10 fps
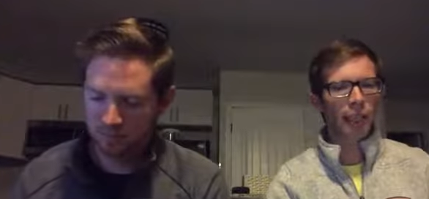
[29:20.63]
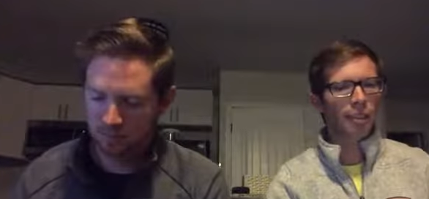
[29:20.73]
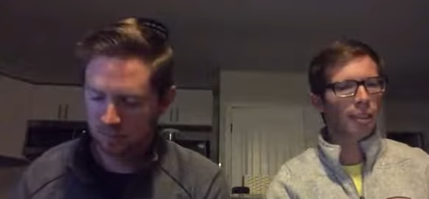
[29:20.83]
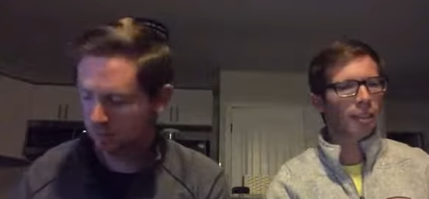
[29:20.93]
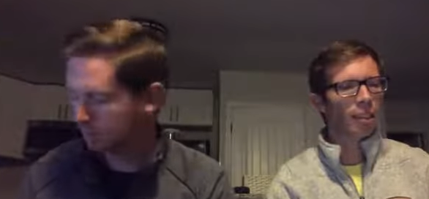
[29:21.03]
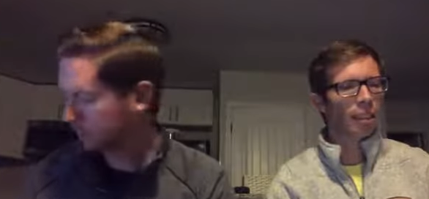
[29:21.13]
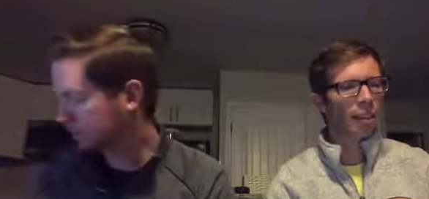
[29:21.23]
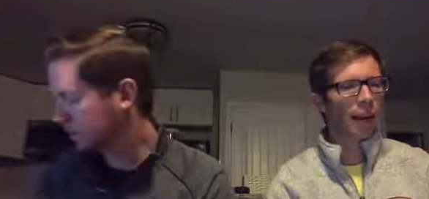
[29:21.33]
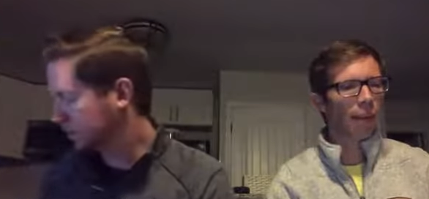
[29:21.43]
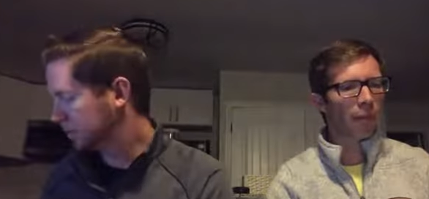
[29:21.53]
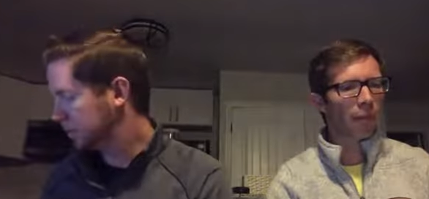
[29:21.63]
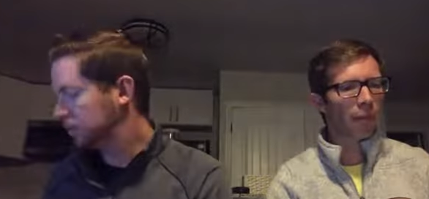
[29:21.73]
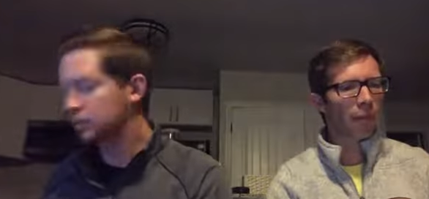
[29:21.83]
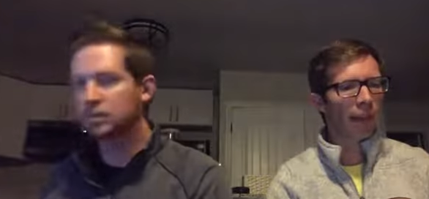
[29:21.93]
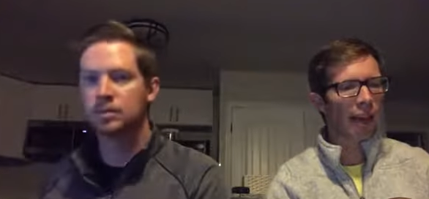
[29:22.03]
Speaker 1: Cayce shuts out
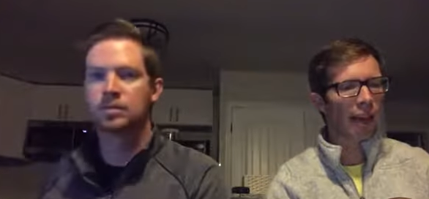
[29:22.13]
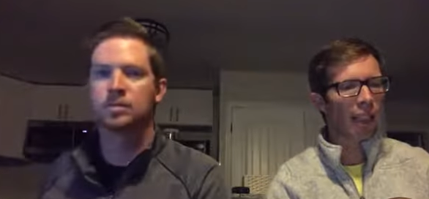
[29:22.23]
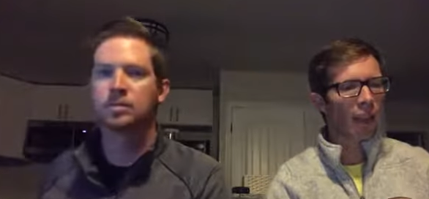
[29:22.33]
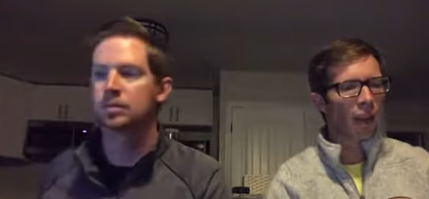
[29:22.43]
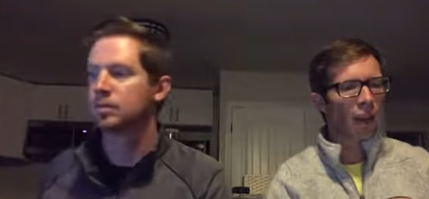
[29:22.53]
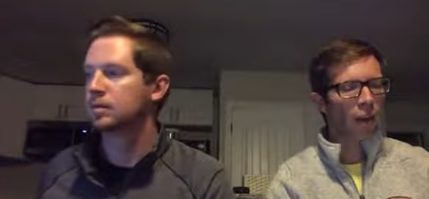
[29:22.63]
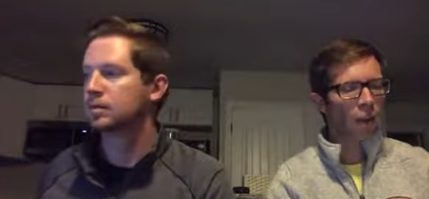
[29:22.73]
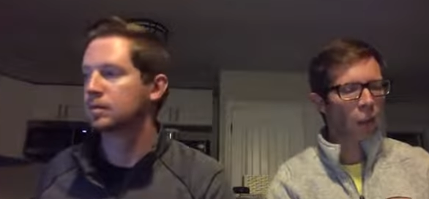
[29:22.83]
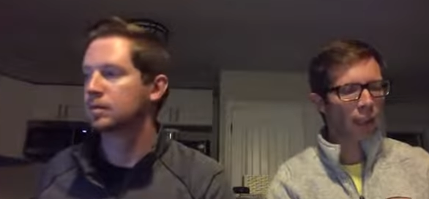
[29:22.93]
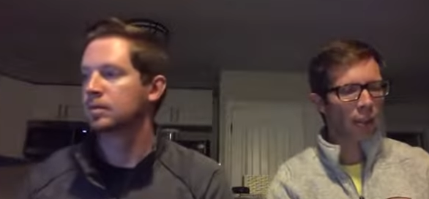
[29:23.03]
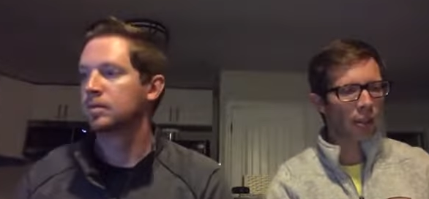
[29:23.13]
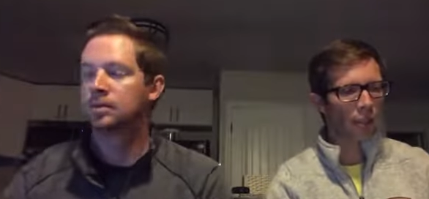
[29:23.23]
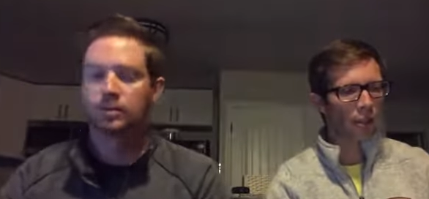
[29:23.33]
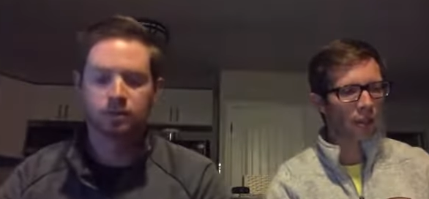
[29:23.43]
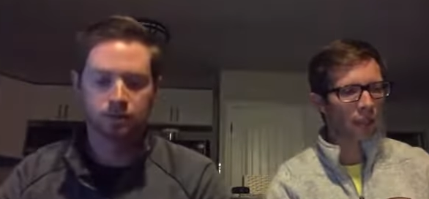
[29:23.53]
Midland Valley
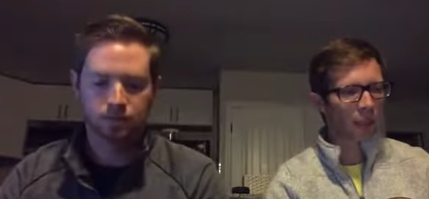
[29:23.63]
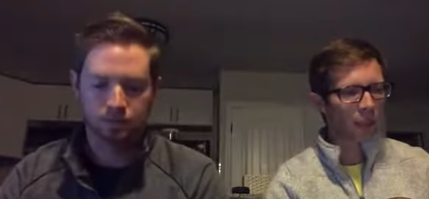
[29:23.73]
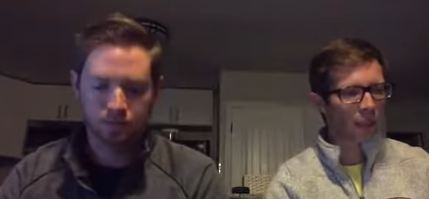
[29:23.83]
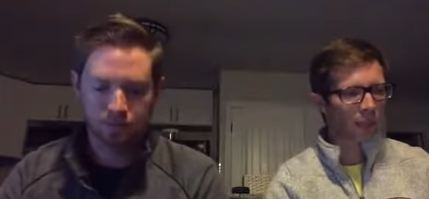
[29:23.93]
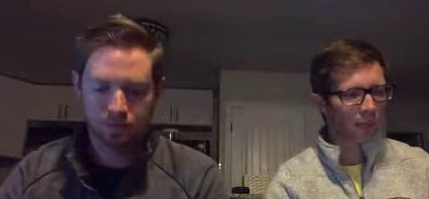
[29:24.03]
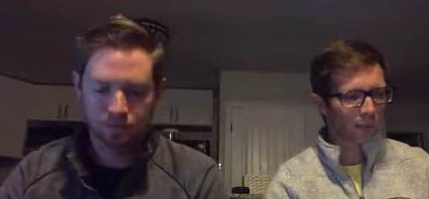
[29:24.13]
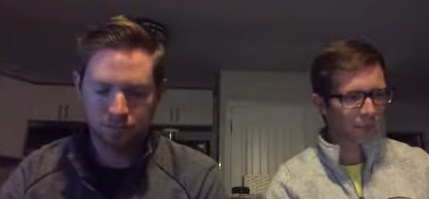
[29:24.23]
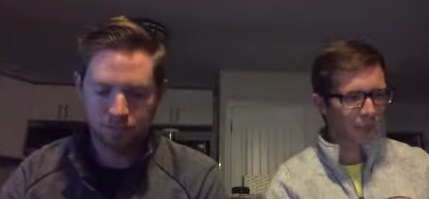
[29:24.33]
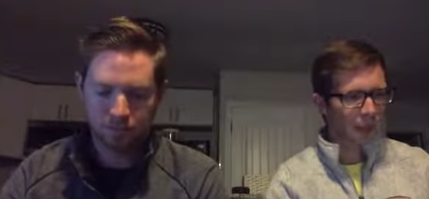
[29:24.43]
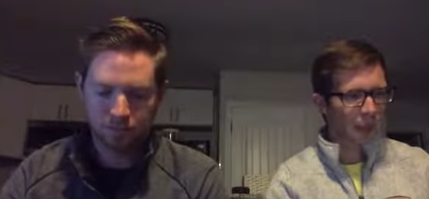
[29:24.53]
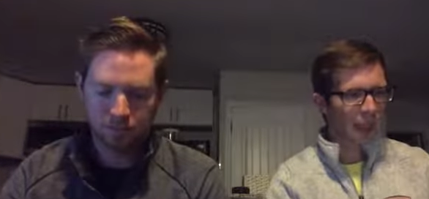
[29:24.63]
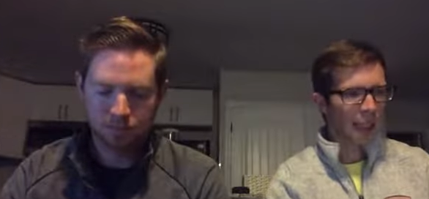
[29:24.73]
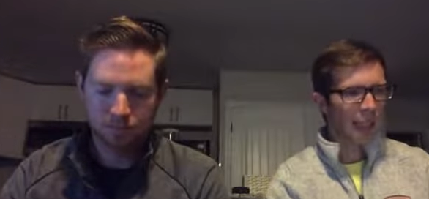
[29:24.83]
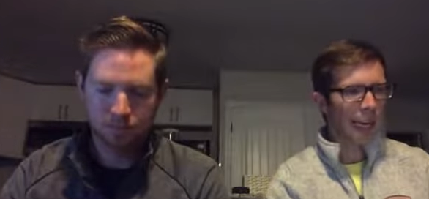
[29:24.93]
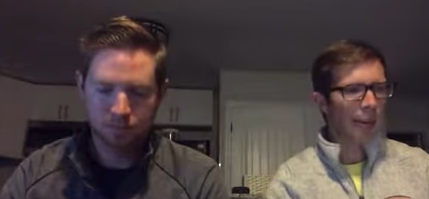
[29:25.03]
42 to 0.
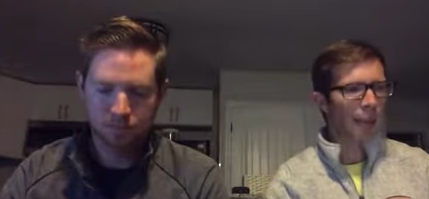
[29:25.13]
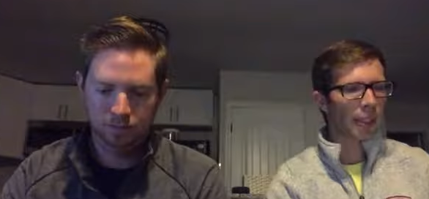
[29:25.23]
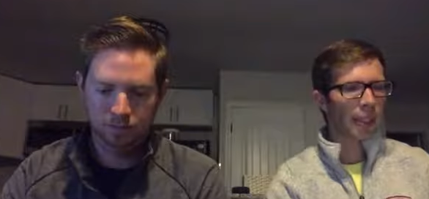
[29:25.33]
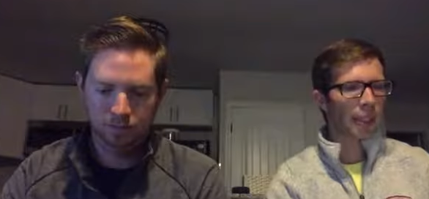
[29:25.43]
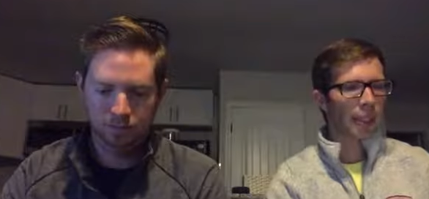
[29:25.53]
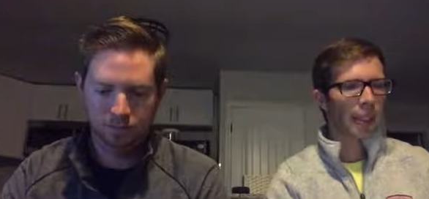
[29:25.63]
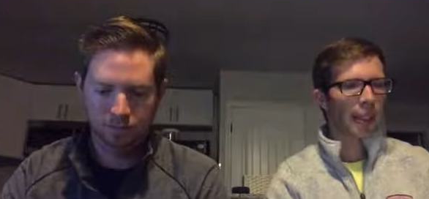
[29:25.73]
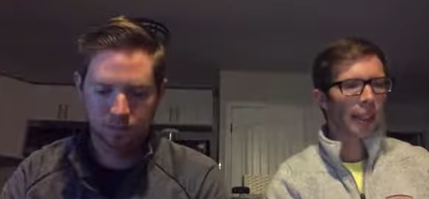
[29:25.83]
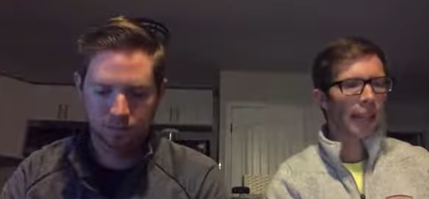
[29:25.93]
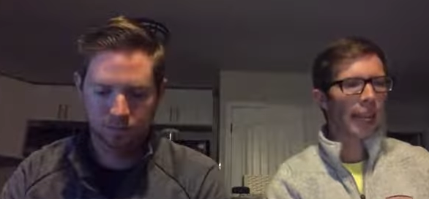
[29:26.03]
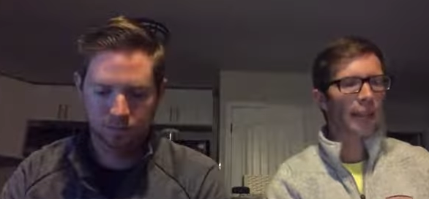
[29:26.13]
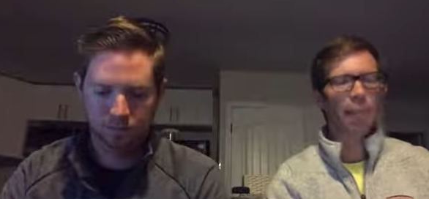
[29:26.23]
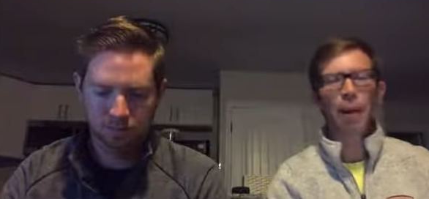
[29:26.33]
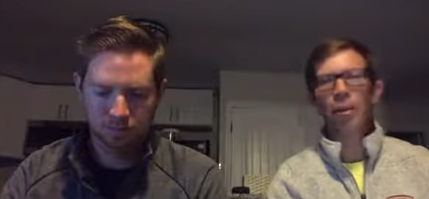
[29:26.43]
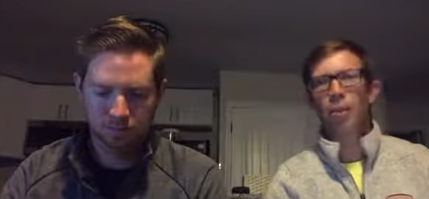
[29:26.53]
Camden,
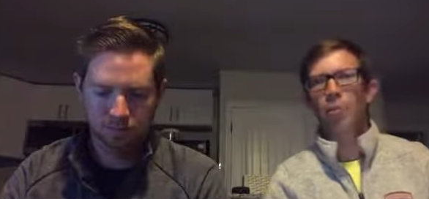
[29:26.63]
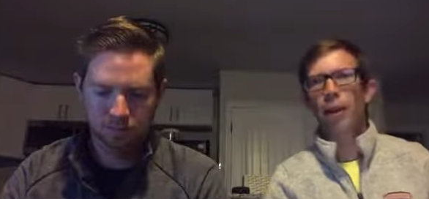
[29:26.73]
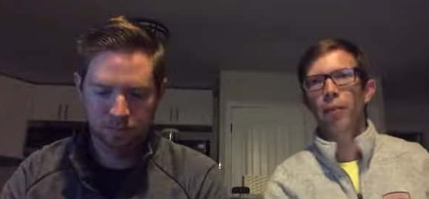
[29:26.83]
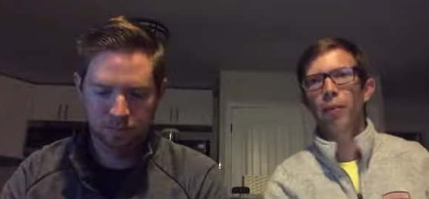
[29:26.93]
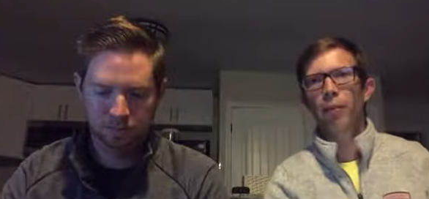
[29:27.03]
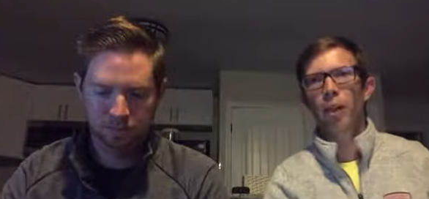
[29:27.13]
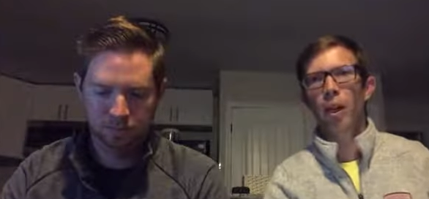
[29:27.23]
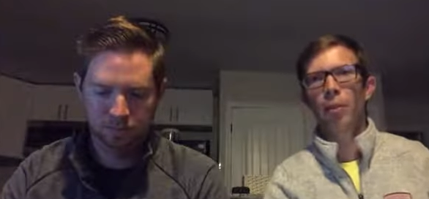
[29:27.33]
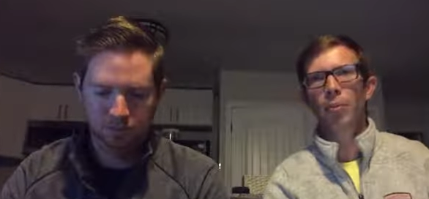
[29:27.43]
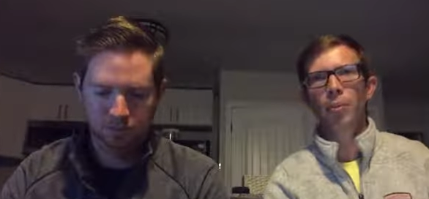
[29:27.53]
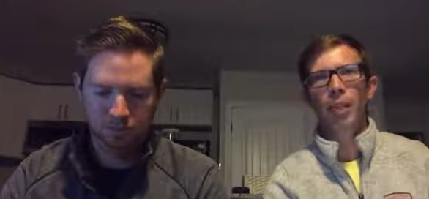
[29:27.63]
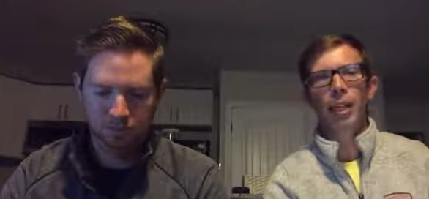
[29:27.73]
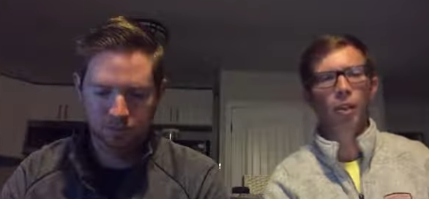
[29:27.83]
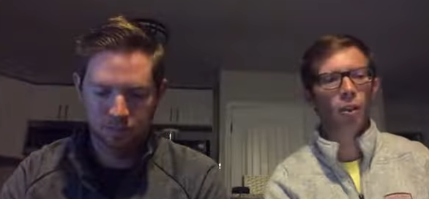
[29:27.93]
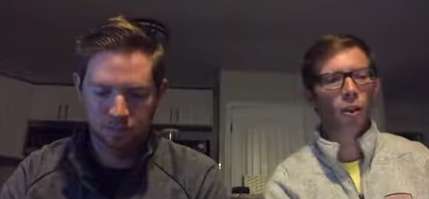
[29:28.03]
they bounced back from their
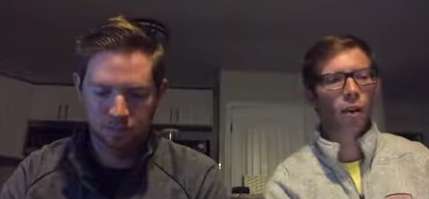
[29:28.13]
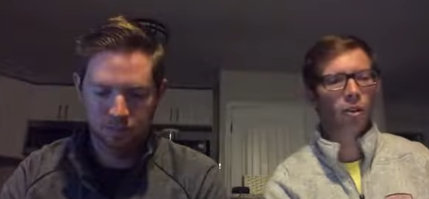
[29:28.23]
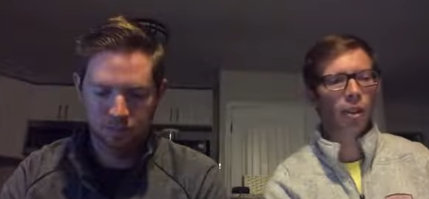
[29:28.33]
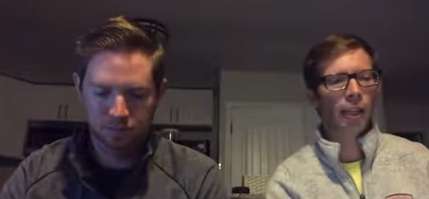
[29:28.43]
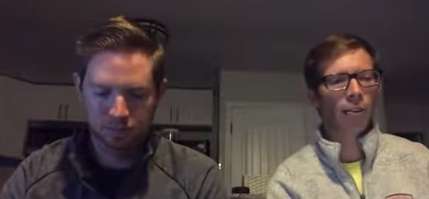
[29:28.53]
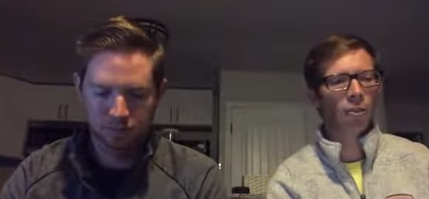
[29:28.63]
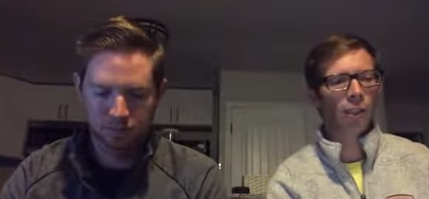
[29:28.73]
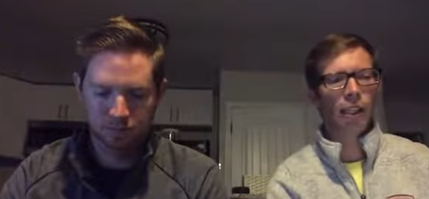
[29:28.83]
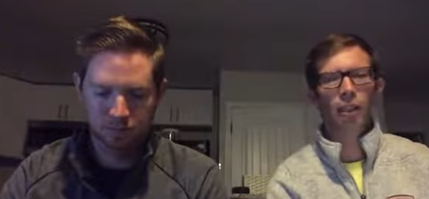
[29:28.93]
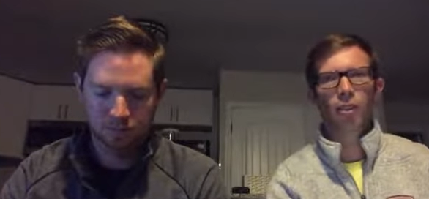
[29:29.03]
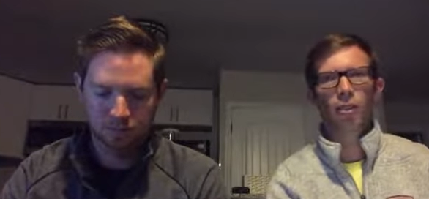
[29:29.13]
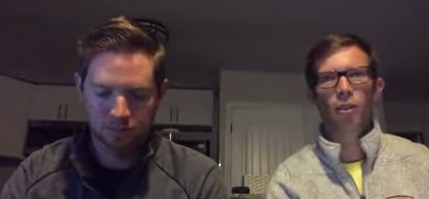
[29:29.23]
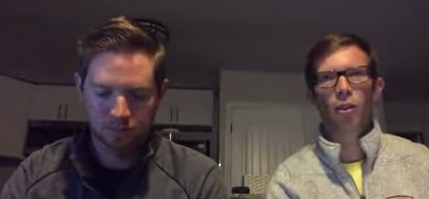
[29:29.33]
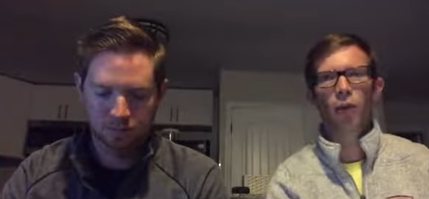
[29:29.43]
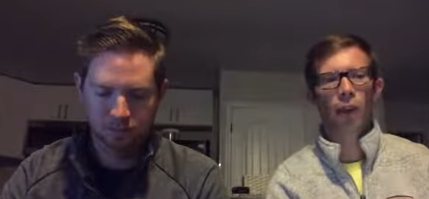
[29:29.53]
upset loss last week
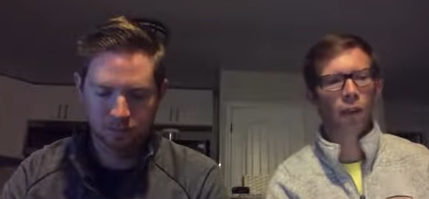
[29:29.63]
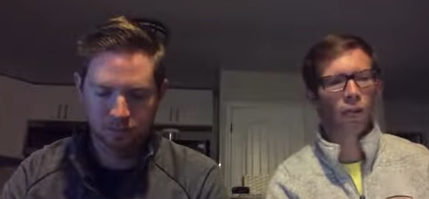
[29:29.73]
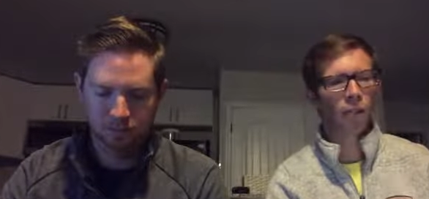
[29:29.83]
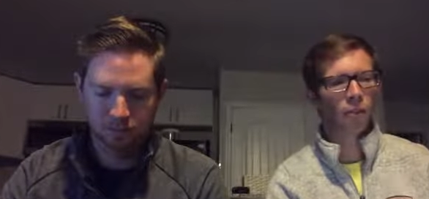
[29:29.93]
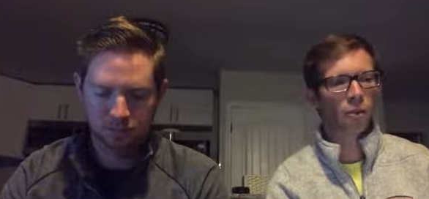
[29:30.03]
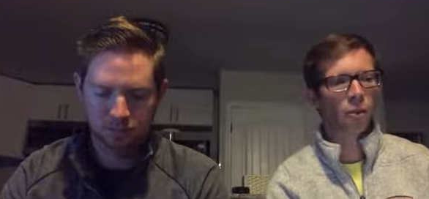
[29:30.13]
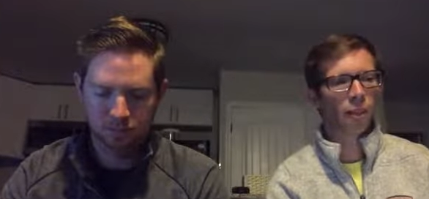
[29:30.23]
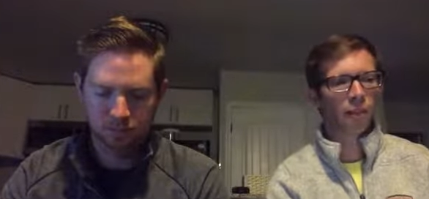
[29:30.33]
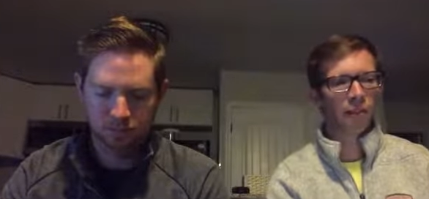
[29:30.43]
to Fairfield Central